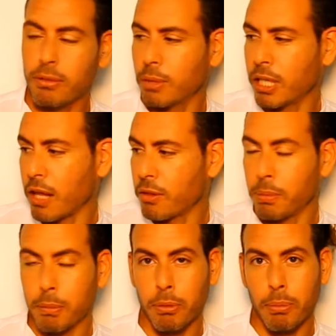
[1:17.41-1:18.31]
what other
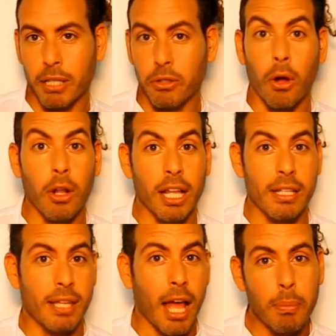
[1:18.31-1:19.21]
people might call
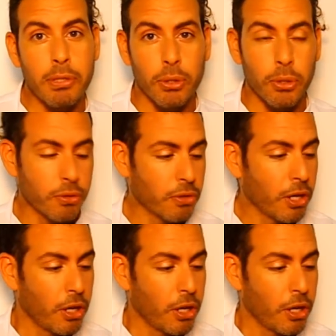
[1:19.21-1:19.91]
as the Absolute,